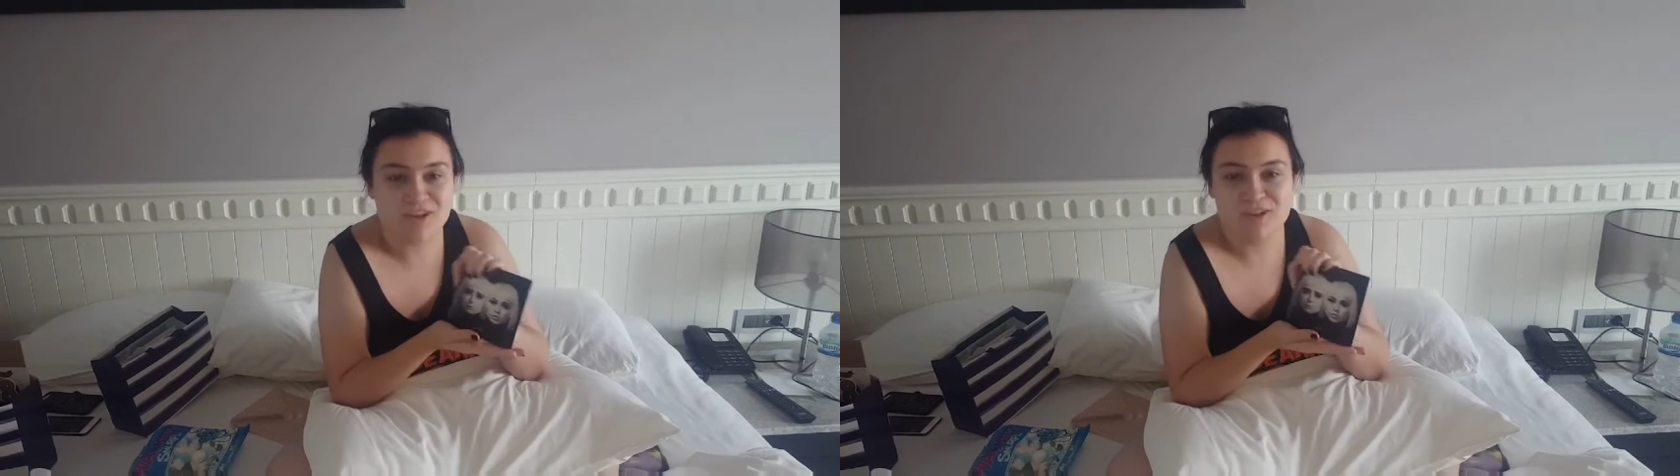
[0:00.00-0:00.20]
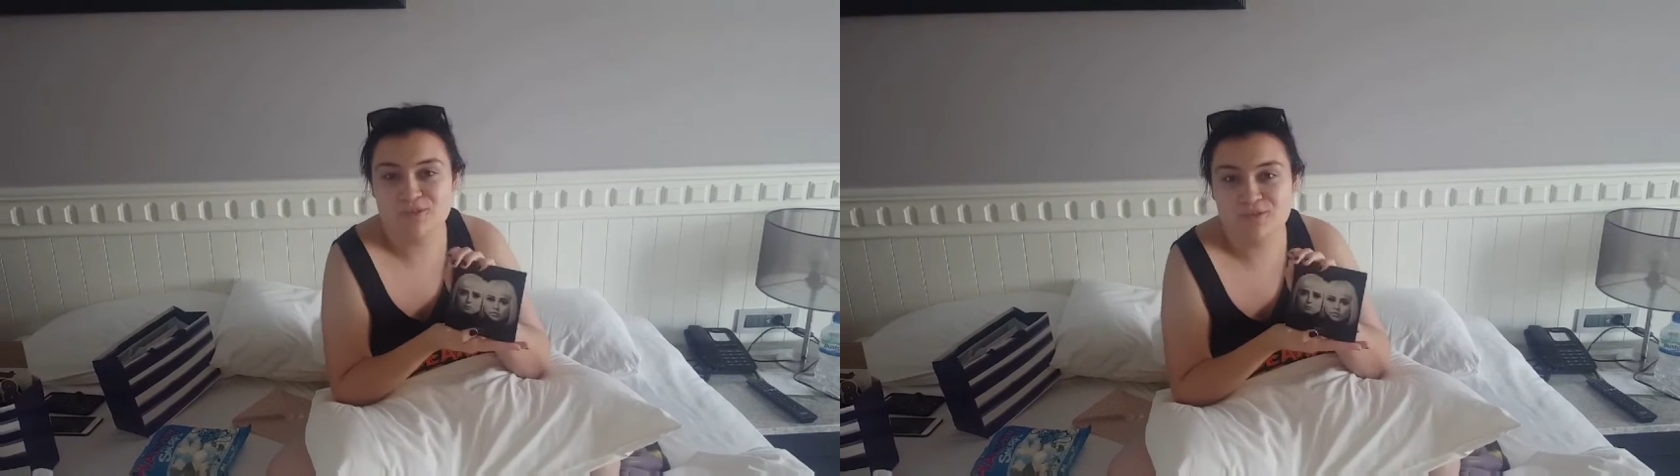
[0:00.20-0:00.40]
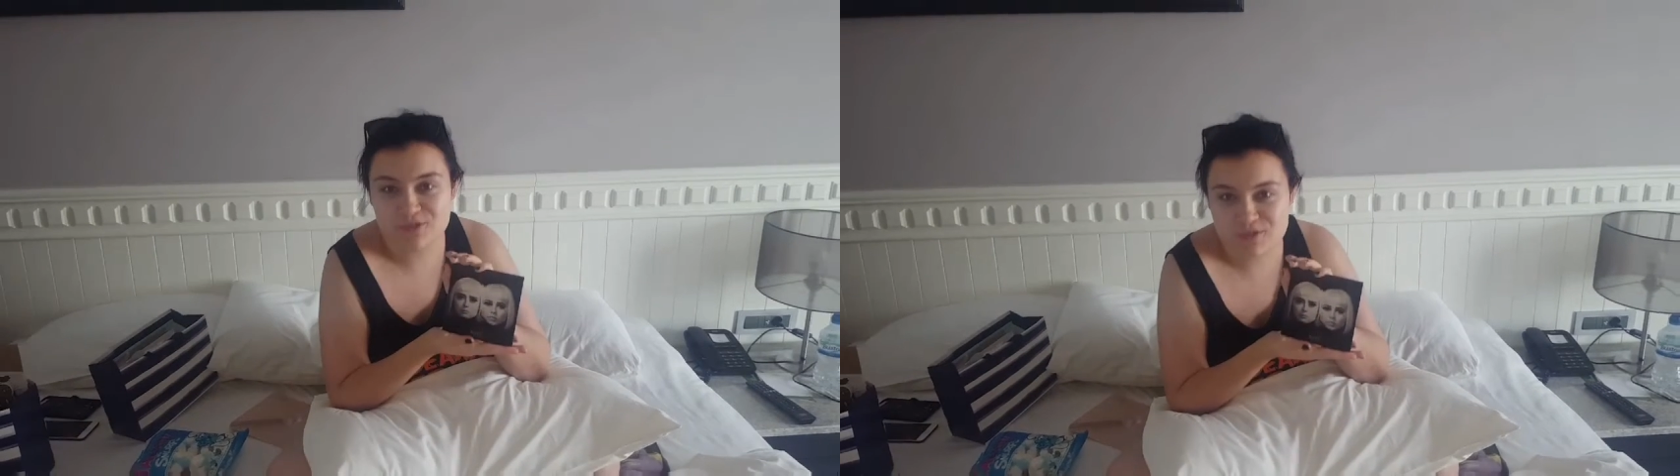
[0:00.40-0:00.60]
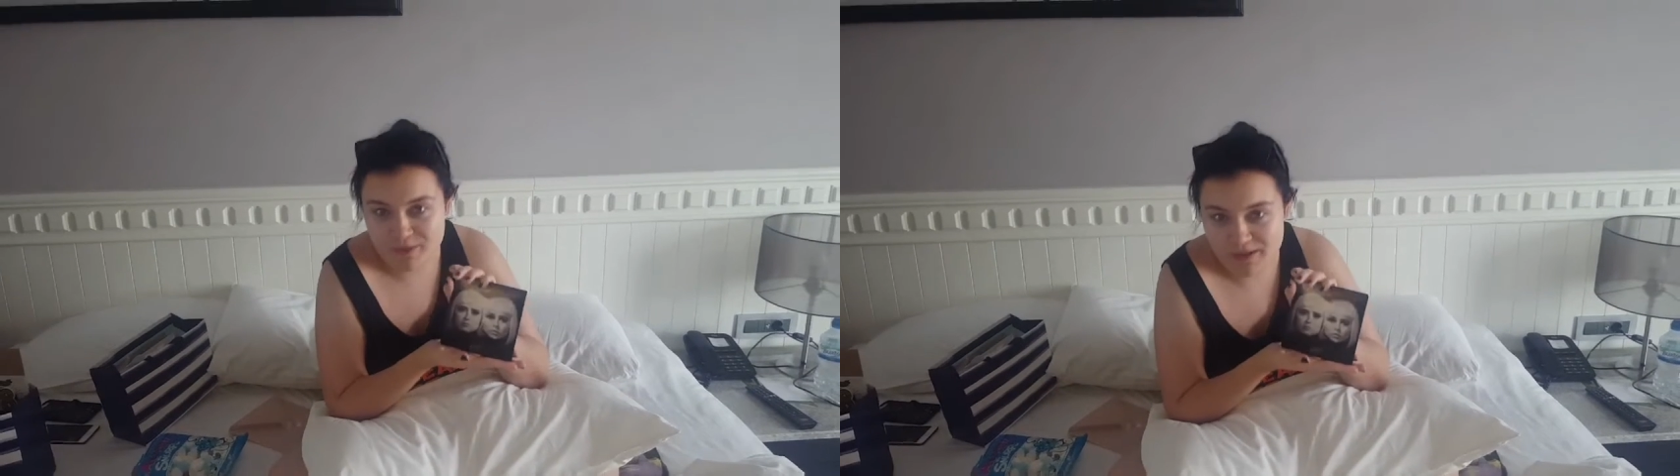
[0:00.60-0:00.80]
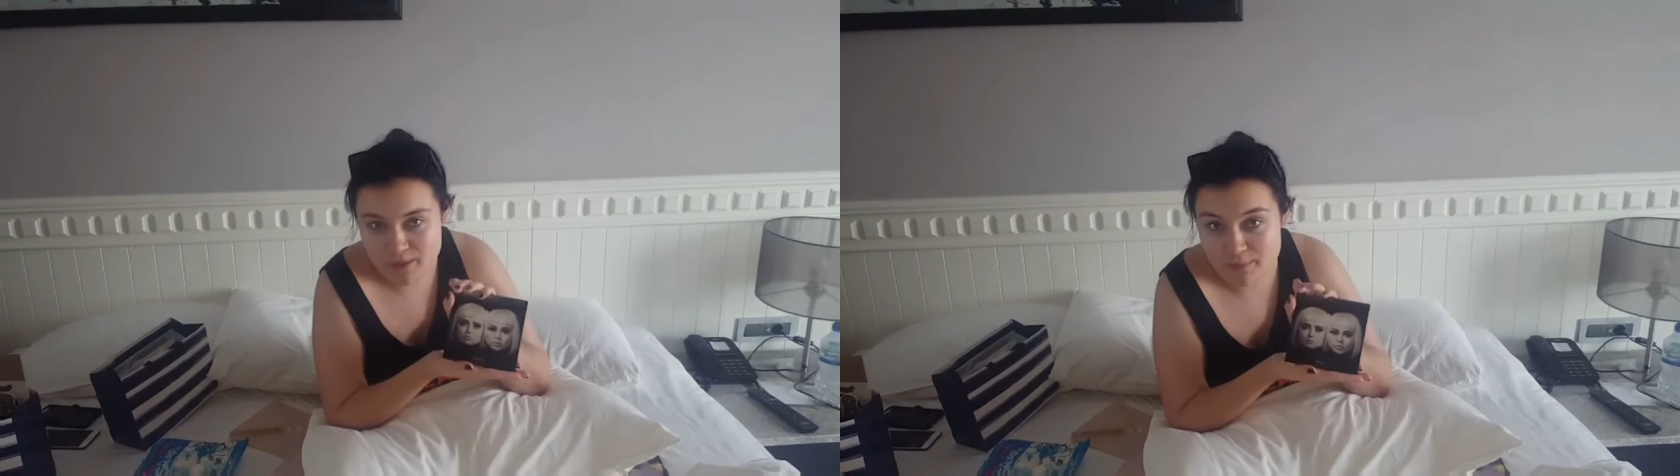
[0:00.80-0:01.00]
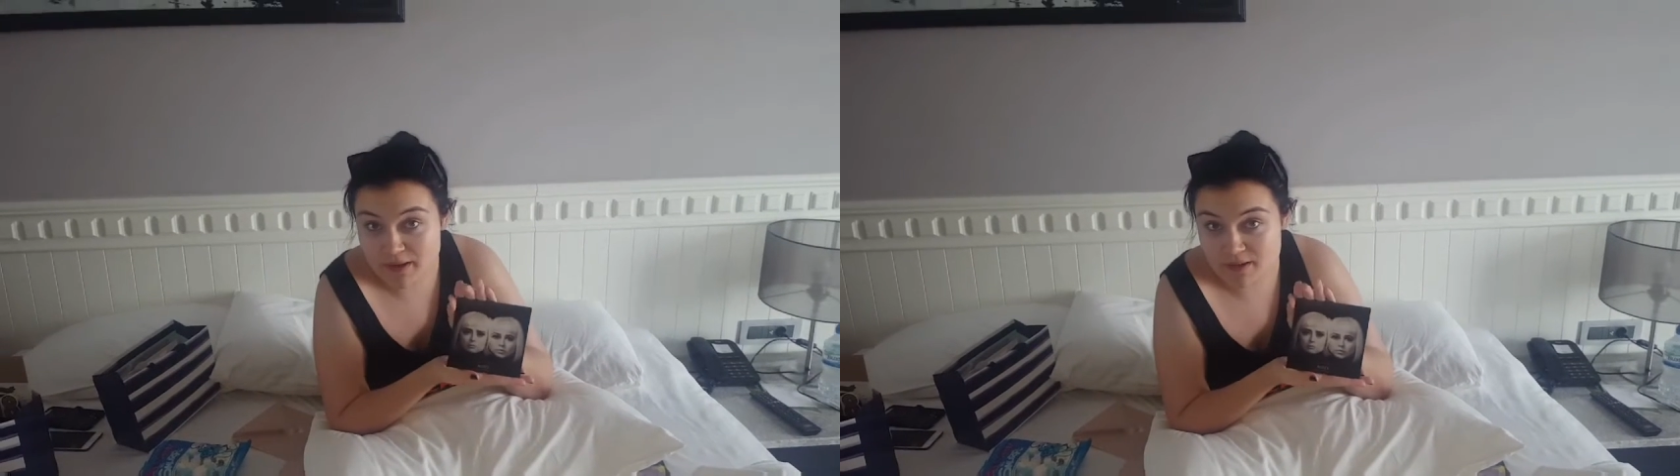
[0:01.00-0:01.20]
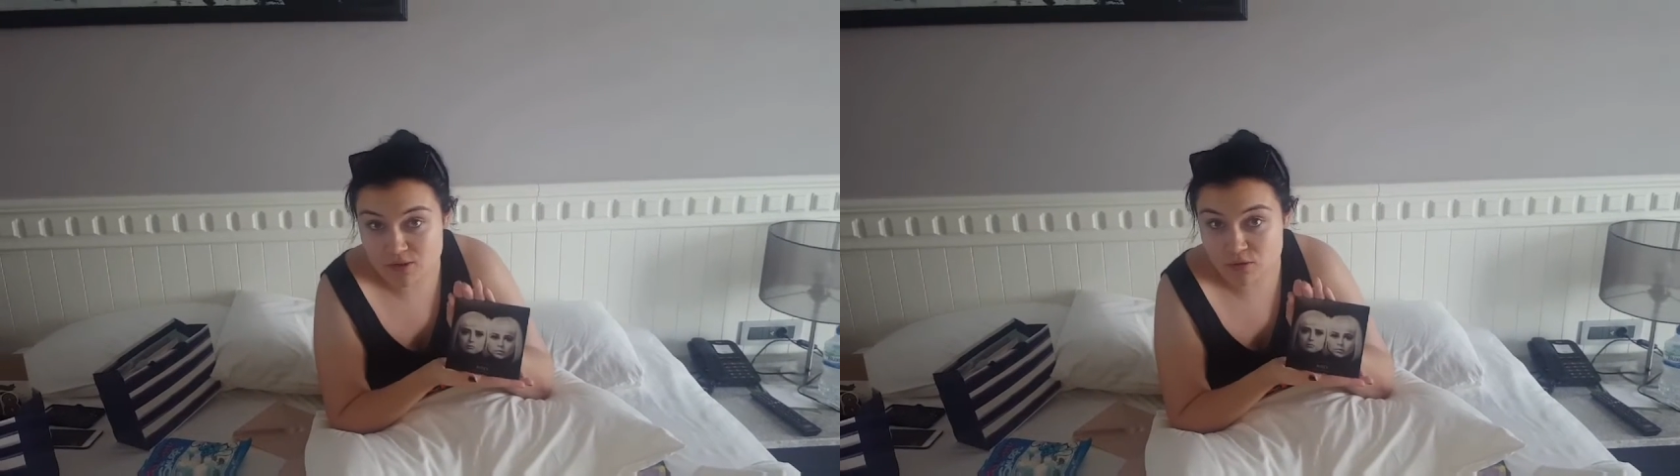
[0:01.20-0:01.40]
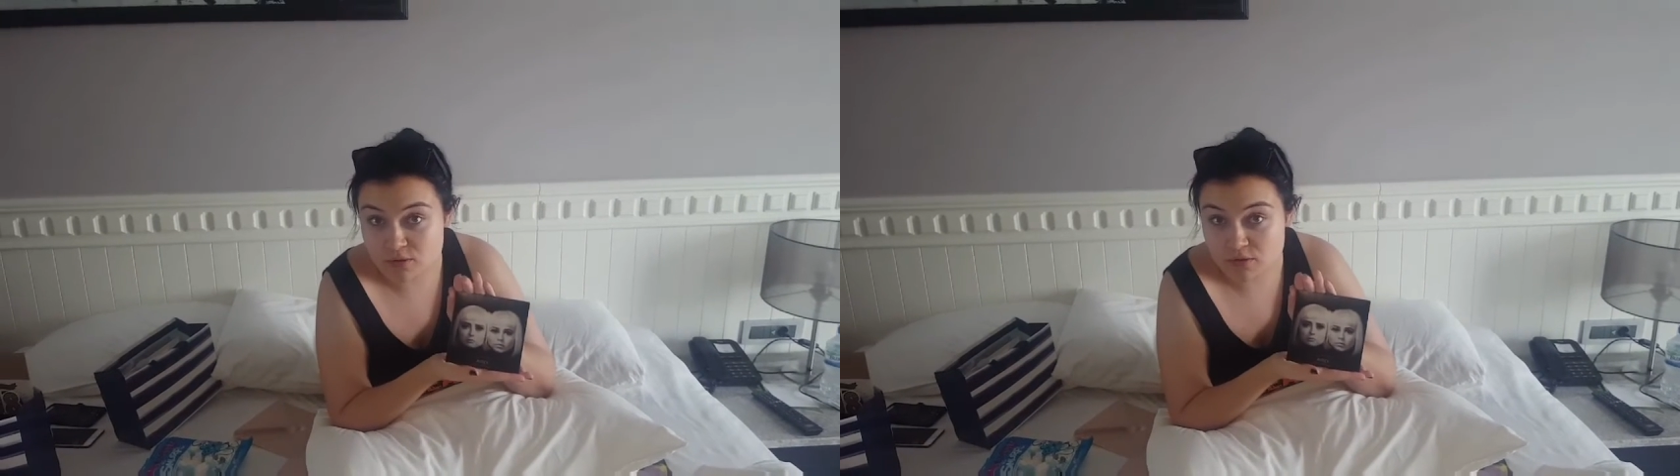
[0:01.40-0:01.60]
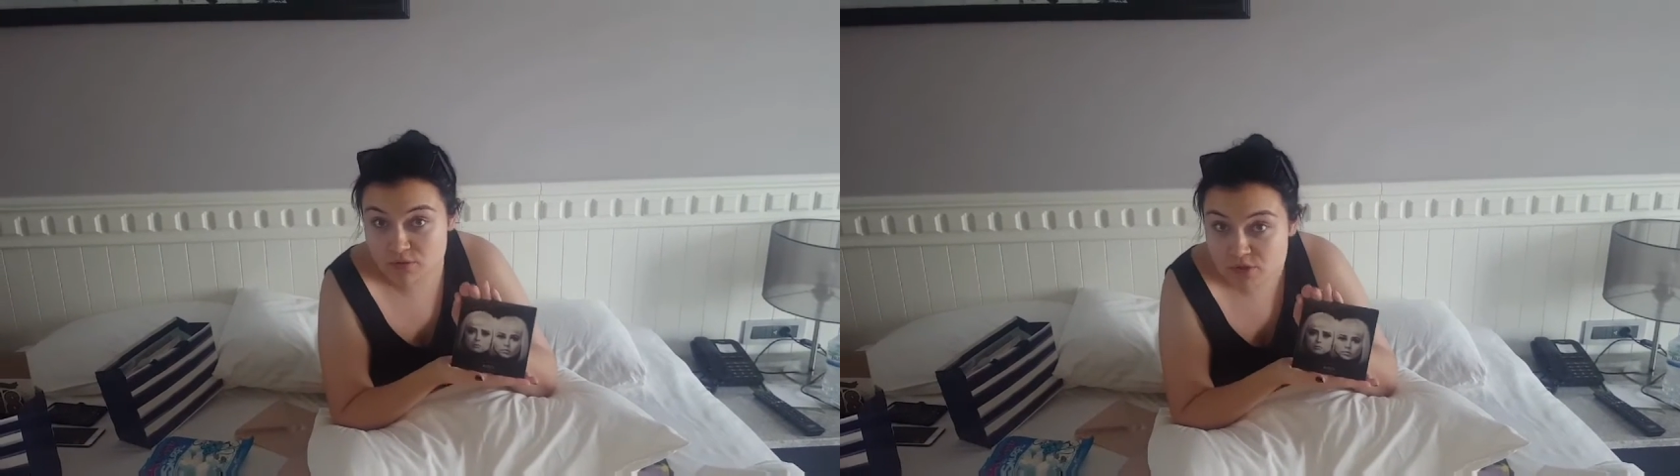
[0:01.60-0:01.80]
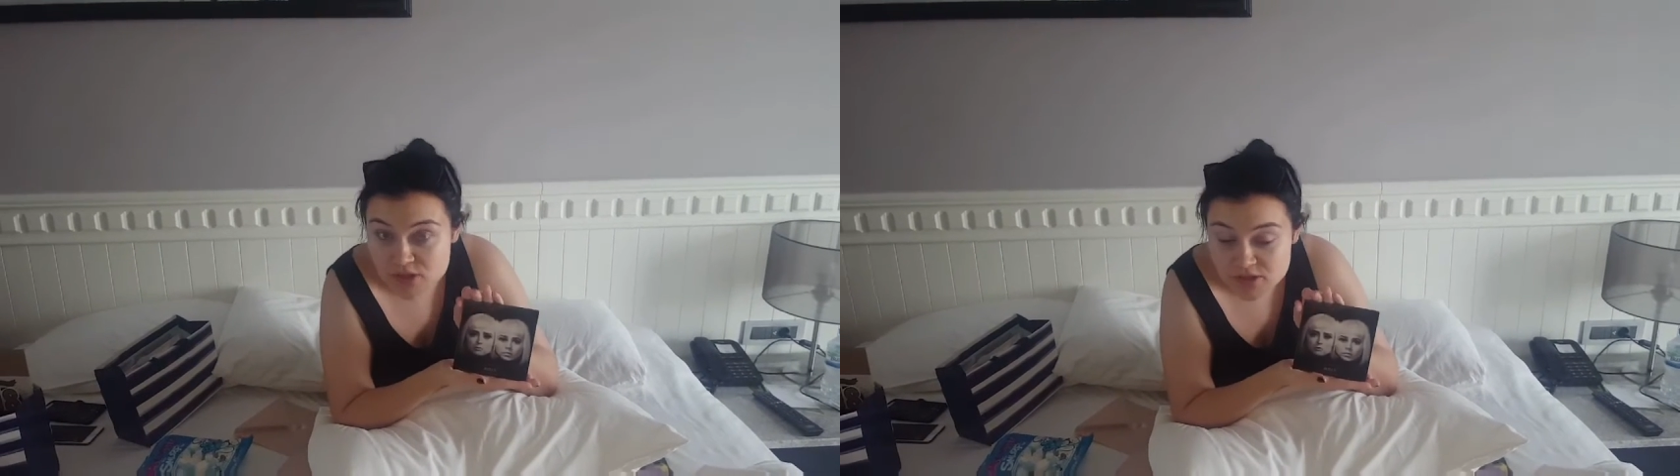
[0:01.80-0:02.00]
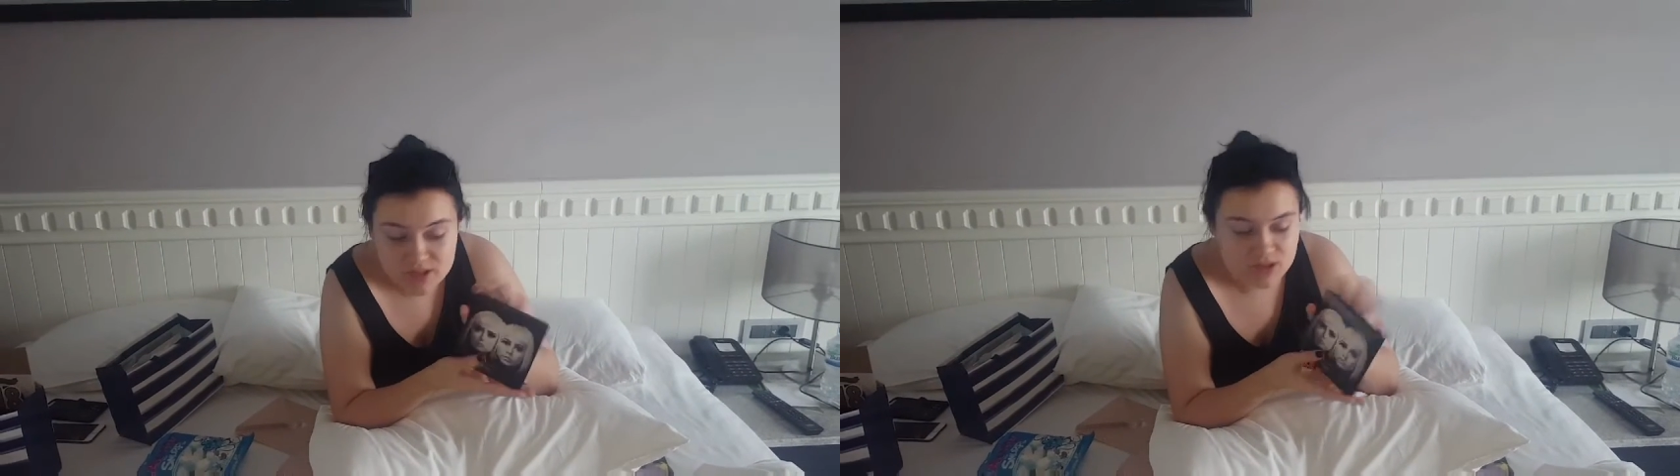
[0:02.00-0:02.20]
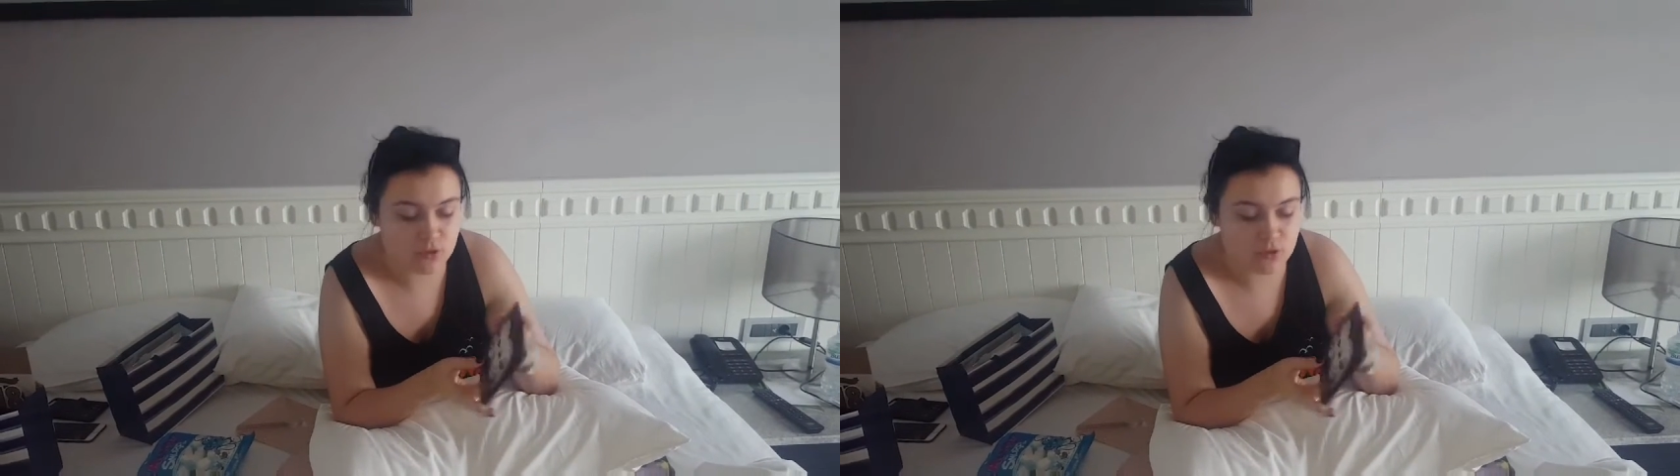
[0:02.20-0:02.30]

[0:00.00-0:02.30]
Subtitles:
nudes by a band called Lucius,